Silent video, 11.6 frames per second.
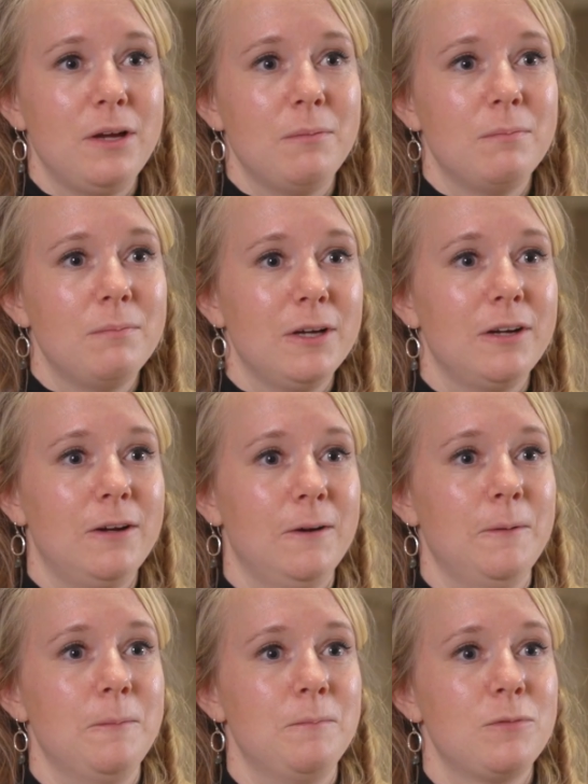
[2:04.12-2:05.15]
them
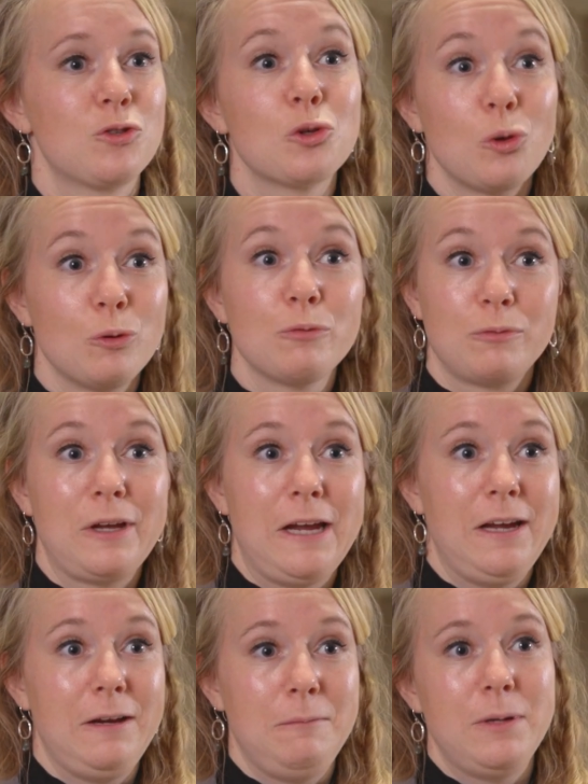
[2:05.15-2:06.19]
um, solve
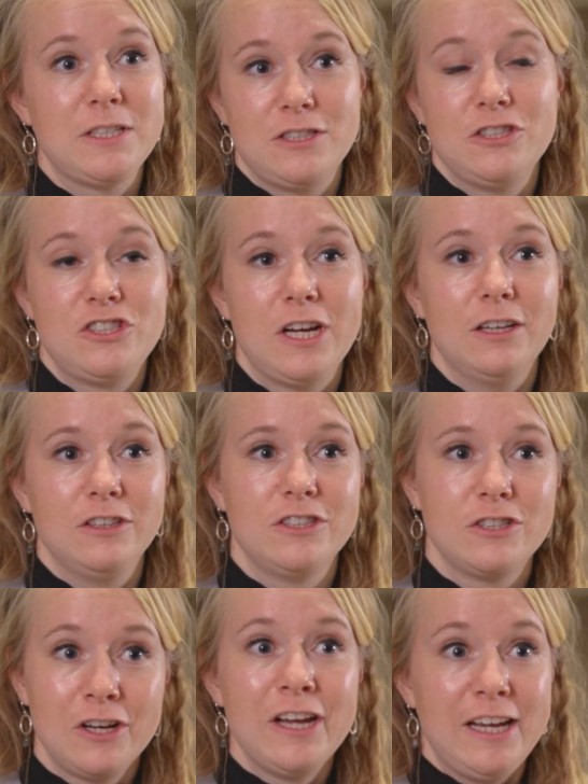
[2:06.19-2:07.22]
a business
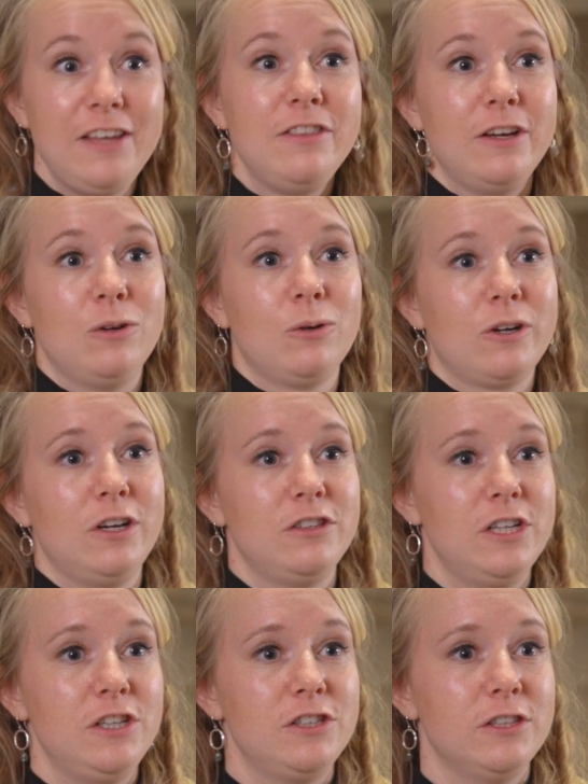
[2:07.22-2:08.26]
challenge in their
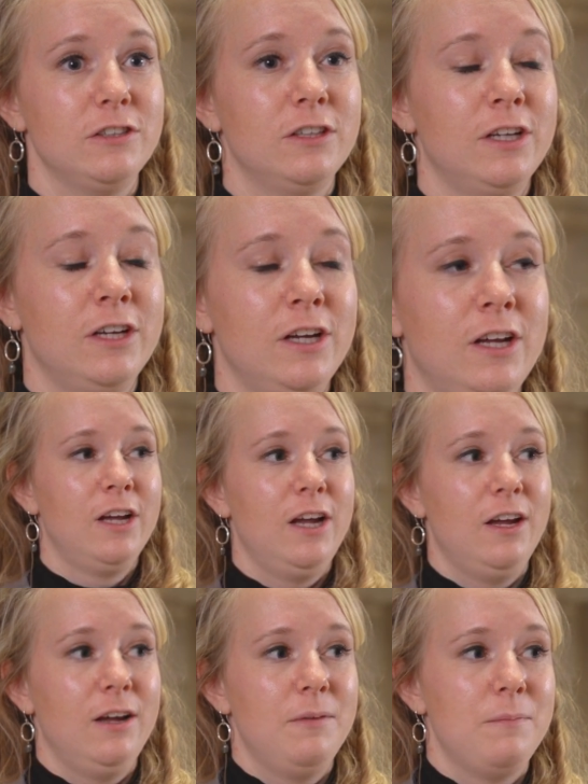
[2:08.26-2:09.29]
organization.
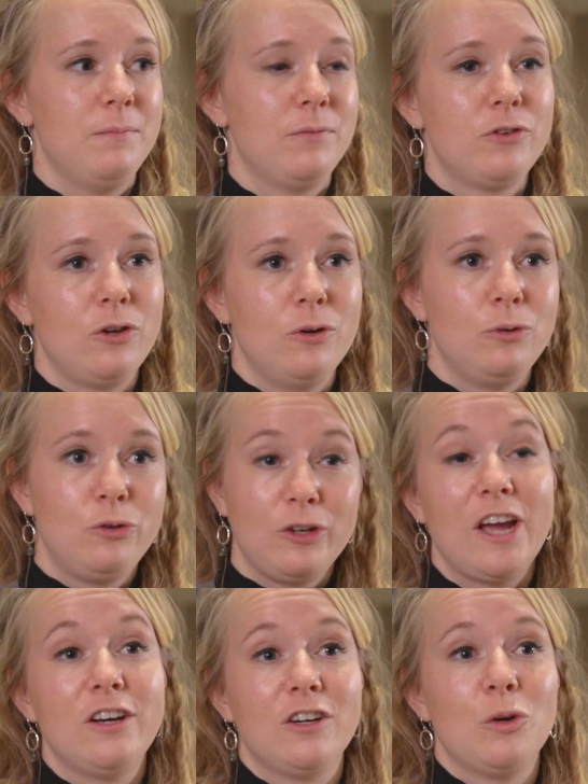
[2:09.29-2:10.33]
Um, so
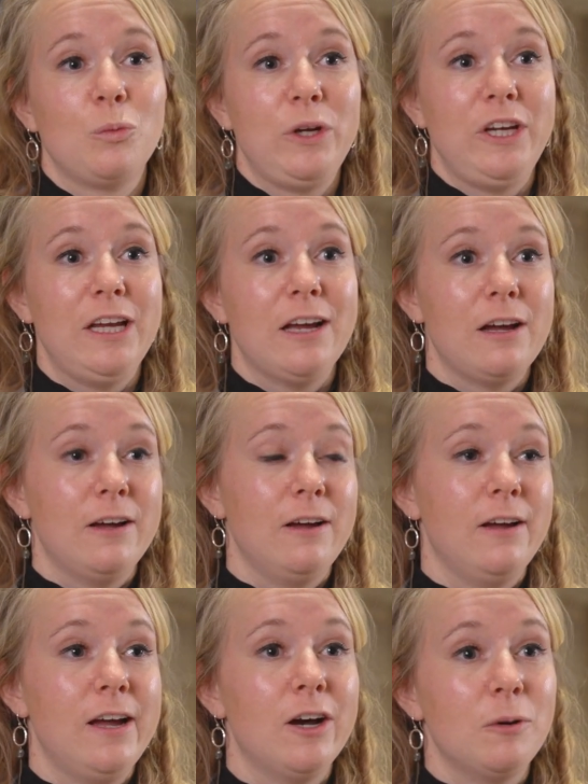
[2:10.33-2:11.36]
together we
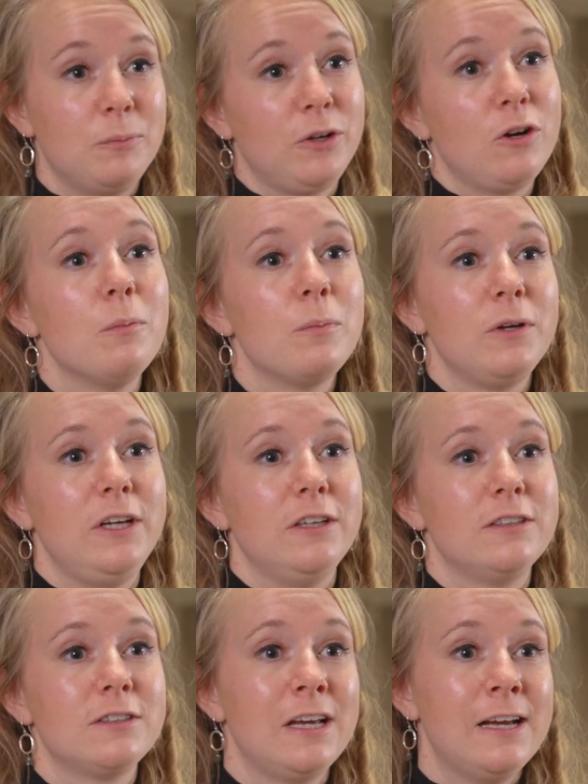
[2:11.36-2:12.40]
uh, help the
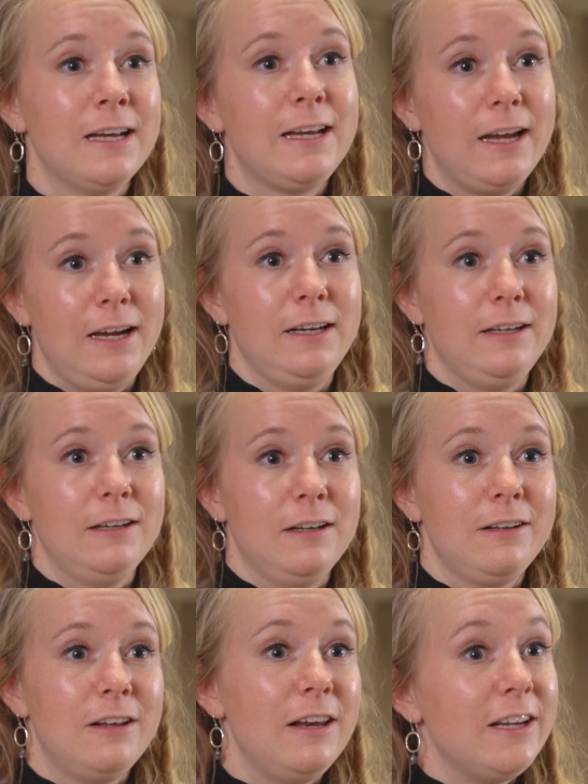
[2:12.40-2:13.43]
companies gain
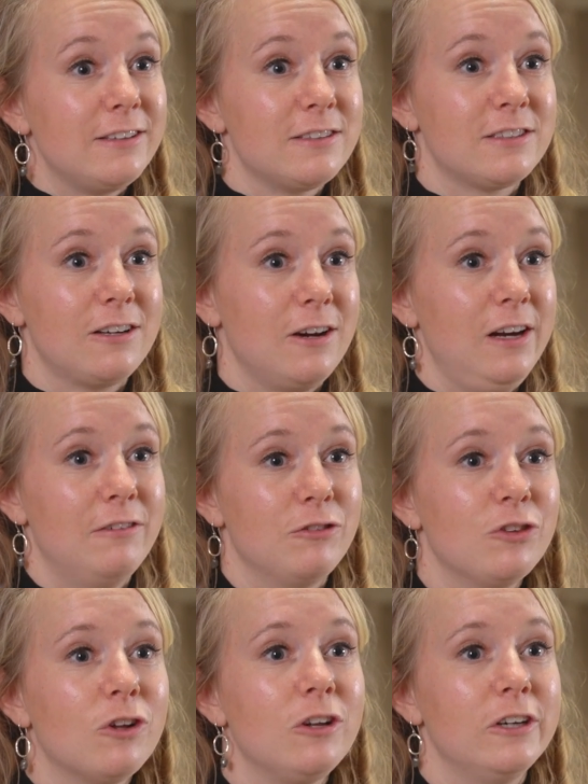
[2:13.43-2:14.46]
the latest high-level
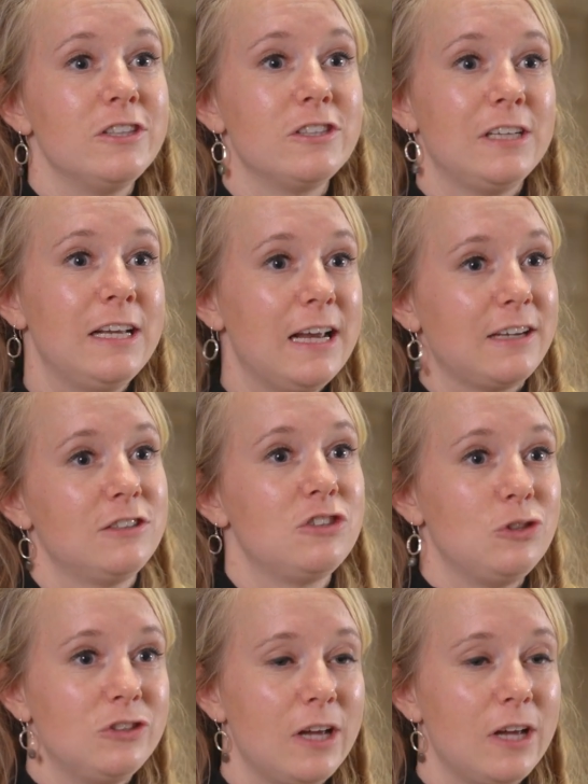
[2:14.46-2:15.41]
knowledge and access to